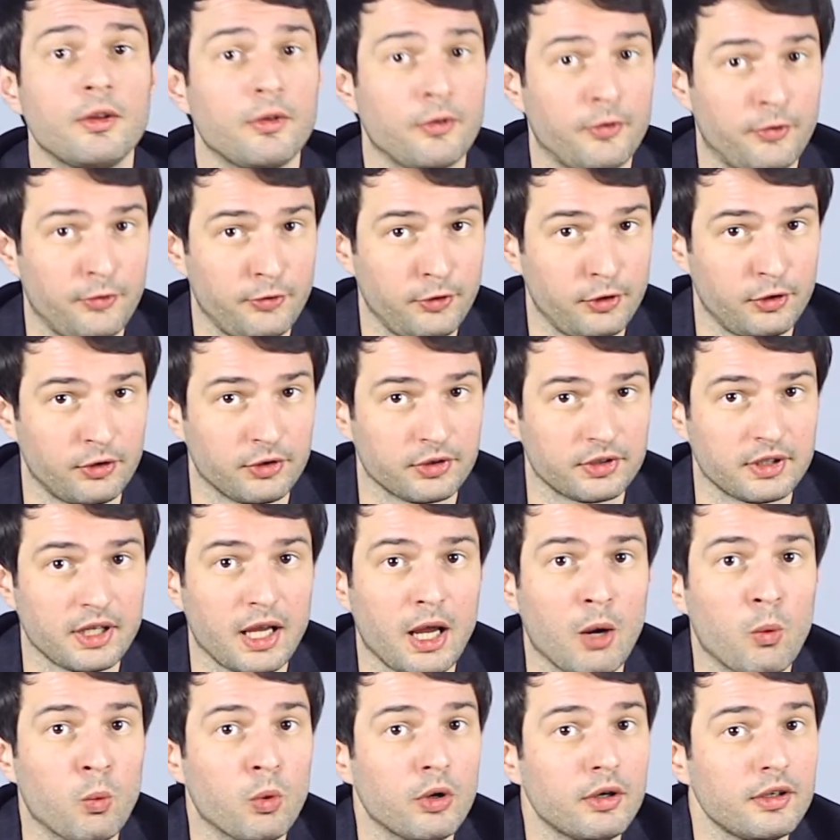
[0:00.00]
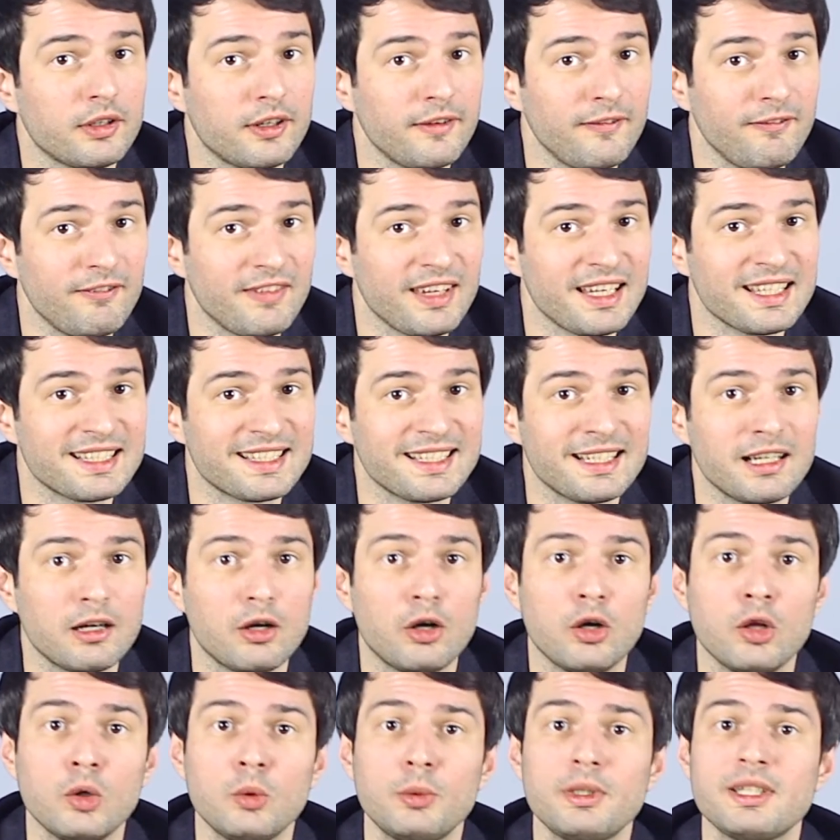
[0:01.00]
Third, a working visa
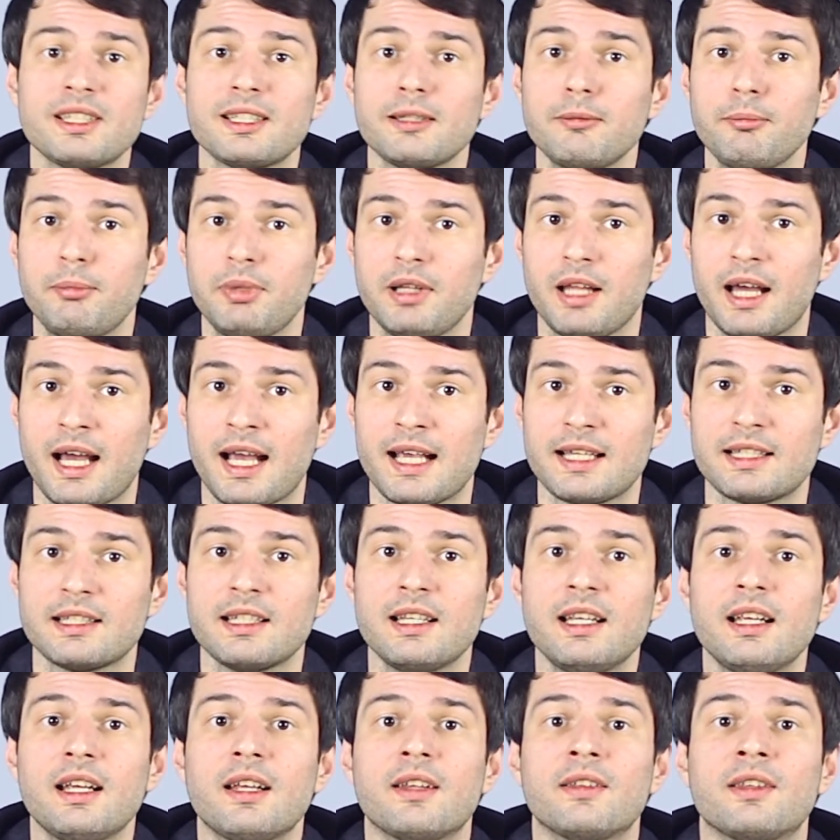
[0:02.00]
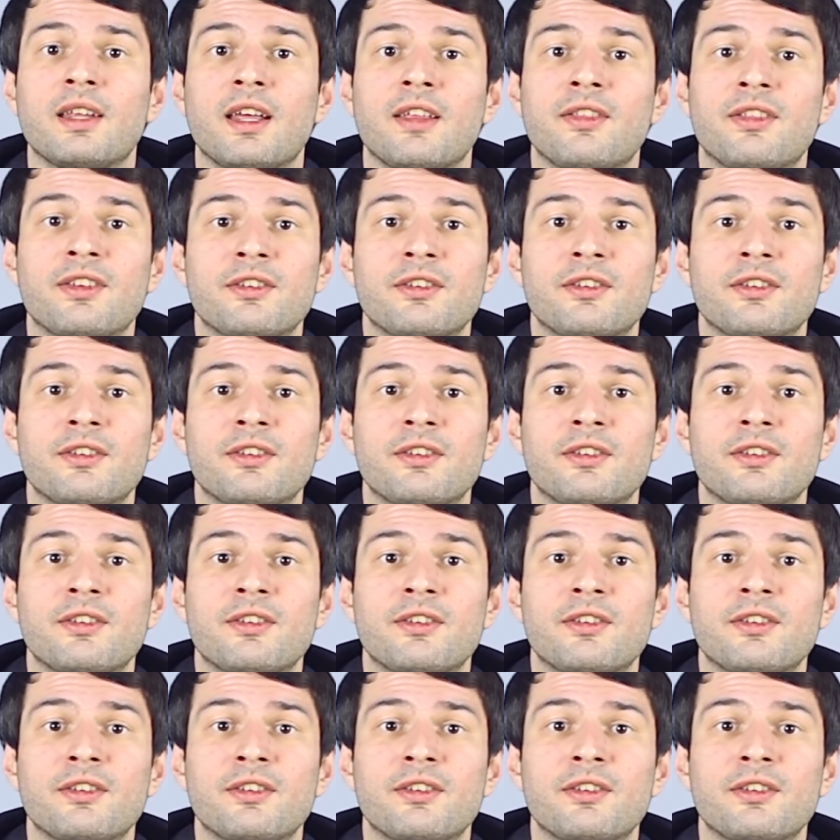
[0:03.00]
always implies that